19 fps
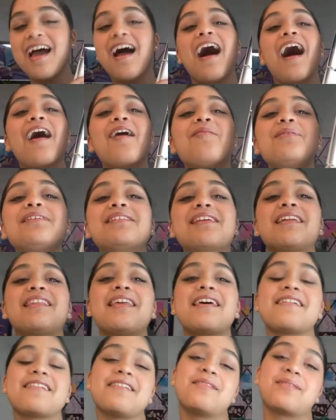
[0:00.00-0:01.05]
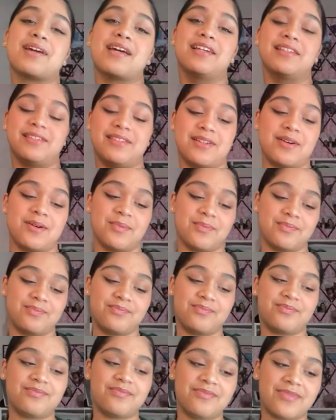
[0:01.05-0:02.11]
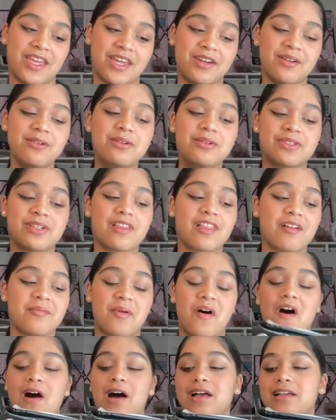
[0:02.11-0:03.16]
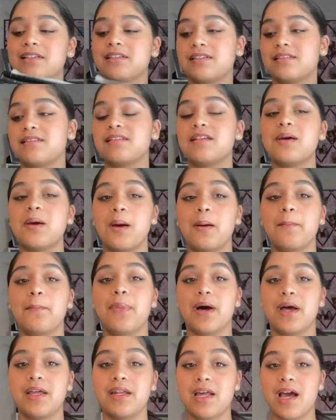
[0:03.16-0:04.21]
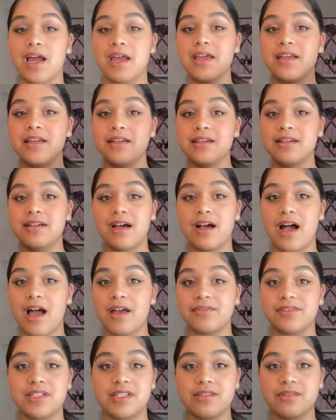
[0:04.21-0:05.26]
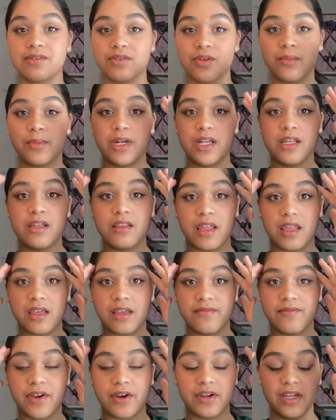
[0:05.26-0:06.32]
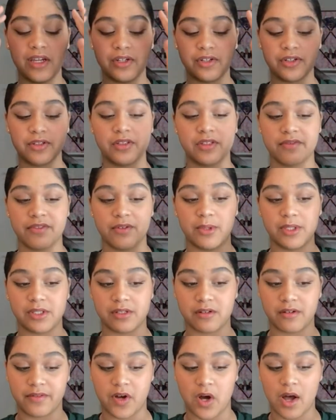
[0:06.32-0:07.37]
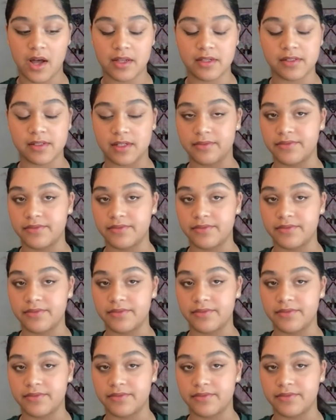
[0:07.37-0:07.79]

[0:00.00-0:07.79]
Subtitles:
I always get like, okay, so I know you saw that pause, but I've seen so many like variations of The Wizard of Oz.